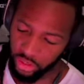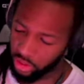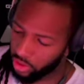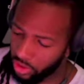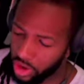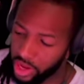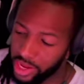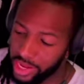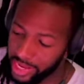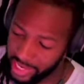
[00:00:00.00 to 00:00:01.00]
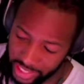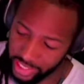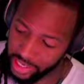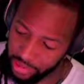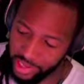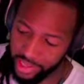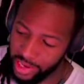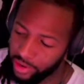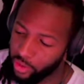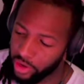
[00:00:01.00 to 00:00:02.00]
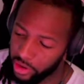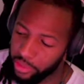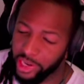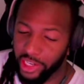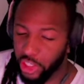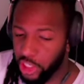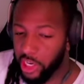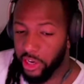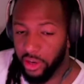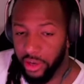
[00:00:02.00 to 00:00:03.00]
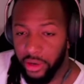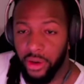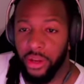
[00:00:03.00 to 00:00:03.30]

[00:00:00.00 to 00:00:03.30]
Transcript: So it's just going to be a thing where everybody can share